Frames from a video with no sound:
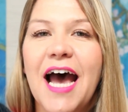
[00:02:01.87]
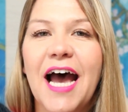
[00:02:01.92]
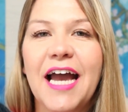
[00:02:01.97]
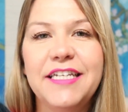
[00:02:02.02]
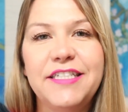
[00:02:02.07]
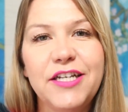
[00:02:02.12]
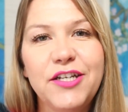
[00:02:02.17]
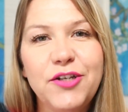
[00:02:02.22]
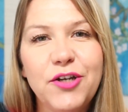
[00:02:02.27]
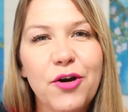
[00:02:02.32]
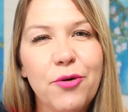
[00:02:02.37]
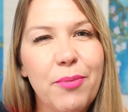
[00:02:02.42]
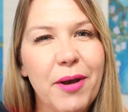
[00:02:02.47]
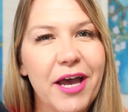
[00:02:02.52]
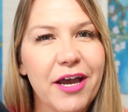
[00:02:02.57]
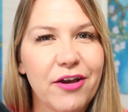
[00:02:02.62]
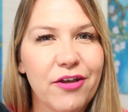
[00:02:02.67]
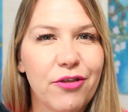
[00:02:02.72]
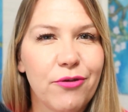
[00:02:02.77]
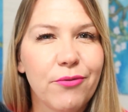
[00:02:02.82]
I did go
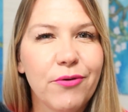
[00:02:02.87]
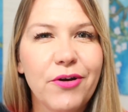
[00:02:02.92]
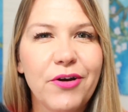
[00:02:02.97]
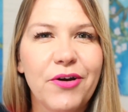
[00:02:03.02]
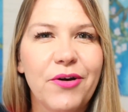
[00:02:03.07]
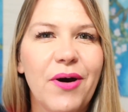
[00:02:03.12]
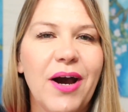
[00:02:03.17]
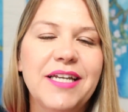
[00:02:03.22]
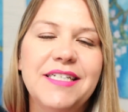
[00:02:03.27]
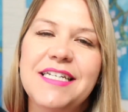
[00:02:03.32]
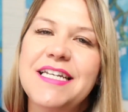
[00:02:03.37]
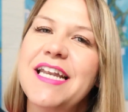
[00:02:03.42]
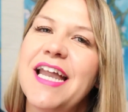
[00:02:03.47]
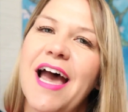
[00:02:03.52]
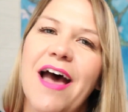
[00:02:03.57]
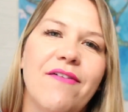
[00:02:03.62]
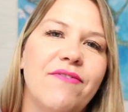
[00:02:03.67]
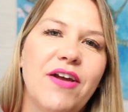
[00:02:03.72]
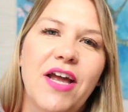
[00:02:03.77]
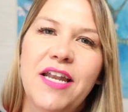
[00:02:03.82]
back through. I didn't
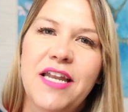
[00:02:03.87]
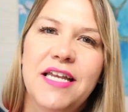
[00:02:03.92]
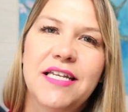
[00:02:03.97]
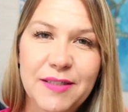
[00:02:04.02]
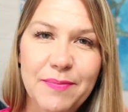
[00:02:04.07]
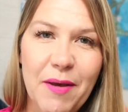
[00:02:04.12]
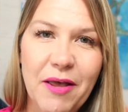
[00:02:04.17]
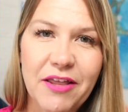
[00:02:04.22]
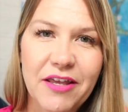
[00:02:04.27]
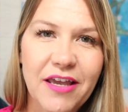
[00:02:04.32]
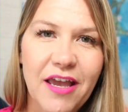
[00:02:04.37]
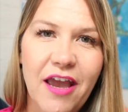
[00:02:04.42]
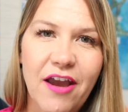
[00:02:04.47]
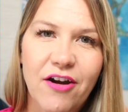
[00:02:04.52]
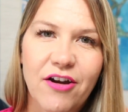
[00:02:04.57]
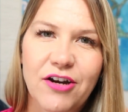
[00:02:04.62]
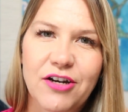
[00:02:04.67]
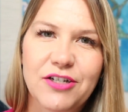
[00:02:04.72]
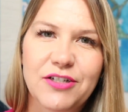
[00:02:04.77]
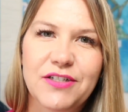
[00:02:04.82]
have any spelling
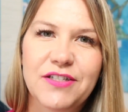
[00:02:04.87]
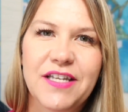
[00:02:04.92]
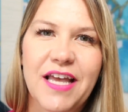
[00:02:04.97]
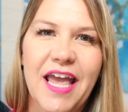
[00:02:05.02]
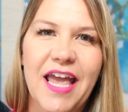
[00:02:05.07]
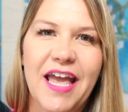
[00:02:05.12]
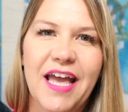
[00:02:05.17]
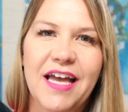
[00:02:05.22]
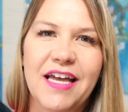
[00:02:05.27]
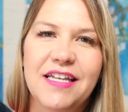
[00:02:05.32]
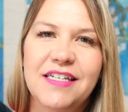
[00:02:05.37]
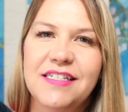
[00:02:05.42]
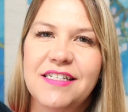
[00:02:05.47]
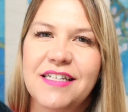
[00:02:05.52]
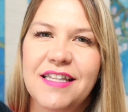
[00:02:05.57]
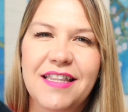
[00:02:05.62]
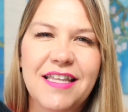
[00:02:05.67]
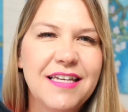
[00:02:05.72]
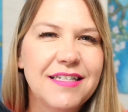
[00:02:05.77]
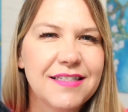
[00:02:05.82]
errors and
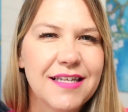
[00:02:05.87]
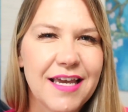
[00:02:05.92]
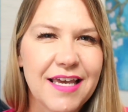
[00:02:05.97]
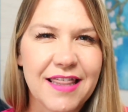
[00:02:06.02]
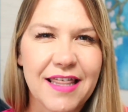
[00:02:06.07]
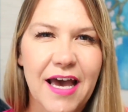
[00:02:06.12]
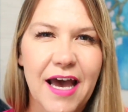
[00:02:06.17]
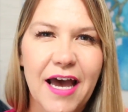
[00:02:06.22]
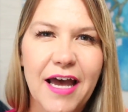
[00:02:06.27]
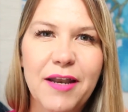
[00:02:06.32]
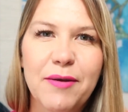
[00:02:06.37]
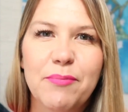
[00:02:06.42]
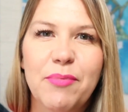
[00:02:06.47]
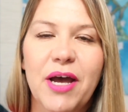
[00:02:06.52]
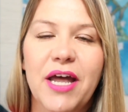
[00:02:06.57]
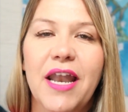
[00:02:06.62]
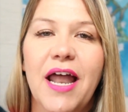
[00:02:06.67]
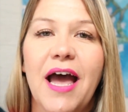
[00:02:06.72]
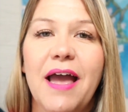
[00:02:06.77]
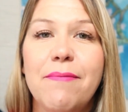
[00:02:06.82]
things like that,
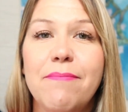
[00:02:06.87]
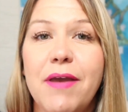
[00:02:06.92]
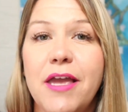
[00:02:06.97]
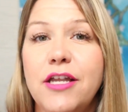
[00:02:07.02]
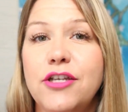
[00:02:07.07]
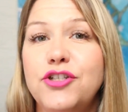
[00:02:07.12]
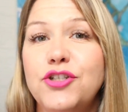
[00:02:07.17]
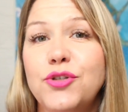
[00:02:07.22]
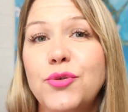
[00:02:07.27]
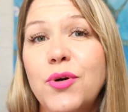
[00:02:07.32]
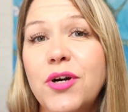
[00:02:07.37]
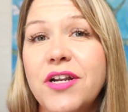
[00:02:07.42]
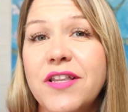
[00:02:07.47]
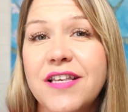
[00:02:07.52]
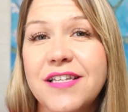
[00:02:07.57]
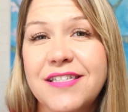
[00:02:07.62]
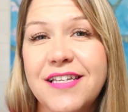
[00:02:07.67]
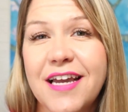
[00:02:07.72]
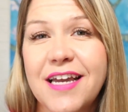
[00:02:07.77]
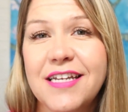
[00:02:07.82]
but I made sure
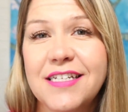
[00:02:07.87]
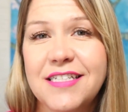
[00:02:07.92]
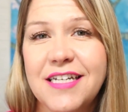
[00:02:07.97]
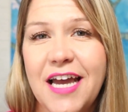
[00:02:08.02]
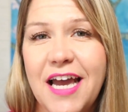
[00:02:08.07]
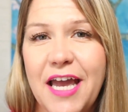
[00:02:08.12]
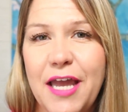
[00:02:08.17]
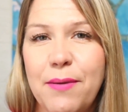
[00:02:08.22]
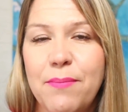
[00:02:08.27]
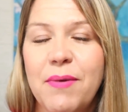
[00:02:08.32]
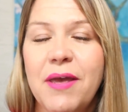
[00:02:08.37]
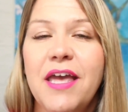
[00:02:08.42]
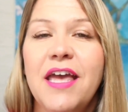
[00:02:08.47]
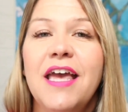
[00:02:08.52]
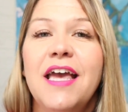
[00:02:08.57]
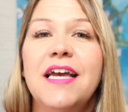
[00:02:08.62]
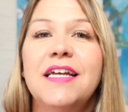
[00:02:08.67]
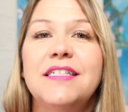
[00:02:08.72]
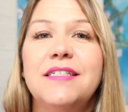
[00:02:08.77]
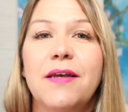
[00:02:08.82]
the second time
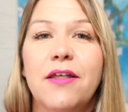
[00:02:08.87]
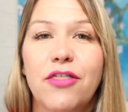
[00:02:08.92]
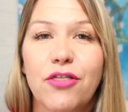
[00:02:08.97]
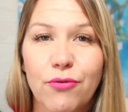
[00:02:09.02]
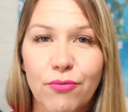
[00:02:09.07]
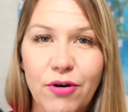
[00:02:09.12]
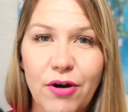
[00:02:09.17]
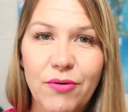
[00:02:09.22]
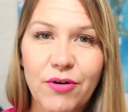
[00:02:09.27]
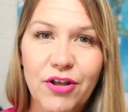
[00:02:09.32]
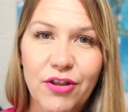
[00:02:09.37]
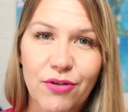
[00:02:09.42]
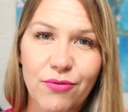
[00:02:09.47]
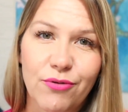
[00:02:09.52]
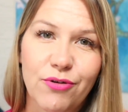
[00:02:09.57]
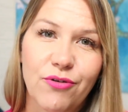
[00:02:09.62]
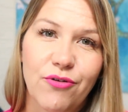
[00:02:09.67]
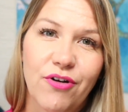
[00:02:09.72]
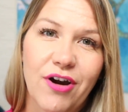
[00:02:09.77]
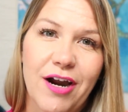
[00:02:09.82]
to throw it
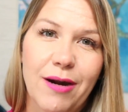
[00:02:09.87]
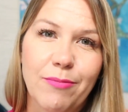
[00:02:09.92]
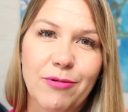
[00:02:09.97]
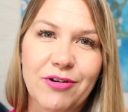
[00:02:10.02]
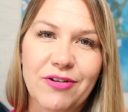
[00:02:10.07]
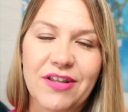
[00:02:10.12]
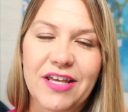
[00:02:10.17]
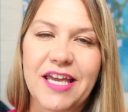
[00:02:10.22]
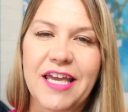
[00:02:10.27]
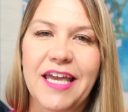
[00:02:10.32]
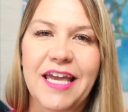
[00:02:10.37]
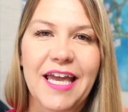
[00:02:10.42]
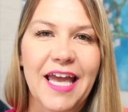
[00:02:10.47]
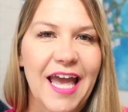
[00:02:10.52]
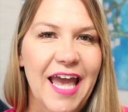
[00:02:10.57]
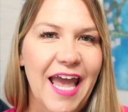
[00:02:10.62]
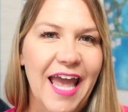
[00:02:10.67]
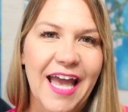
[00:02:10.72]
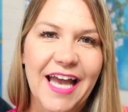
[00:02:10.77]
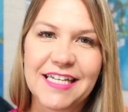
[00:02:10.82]
through
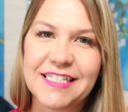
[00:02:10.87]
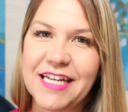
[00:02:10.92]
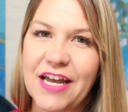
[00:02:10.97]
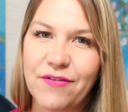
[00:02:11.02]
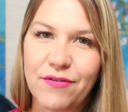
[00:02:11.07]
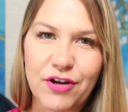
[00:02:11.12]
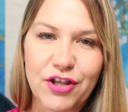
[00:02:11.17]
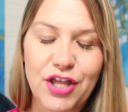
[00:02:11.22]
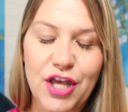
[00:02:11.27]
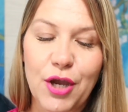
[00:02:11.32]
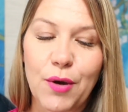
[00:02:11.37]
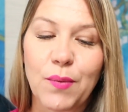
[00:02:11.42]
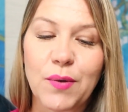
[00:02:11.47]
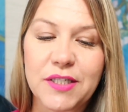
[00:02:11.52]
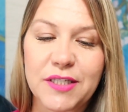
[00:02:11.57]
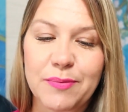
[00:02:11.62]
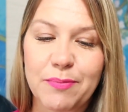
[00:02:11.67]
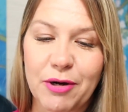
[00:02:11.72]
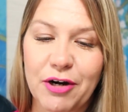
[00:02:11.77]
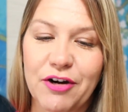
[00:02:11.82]
Grammarly and everything
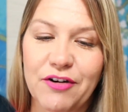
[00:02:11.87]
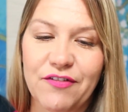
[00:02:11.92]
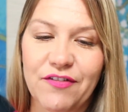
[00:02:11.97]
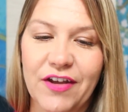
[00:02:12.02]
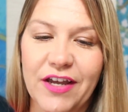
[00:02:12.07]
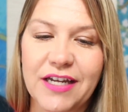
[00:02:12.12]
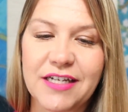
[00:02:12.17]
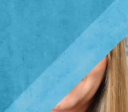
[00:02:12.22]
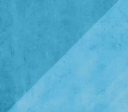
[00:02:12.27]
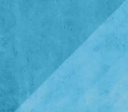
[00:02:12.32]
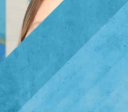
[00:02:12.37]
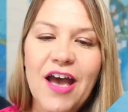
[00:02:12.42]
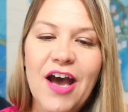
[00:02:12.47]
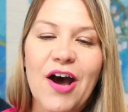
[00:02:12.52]
was perfect.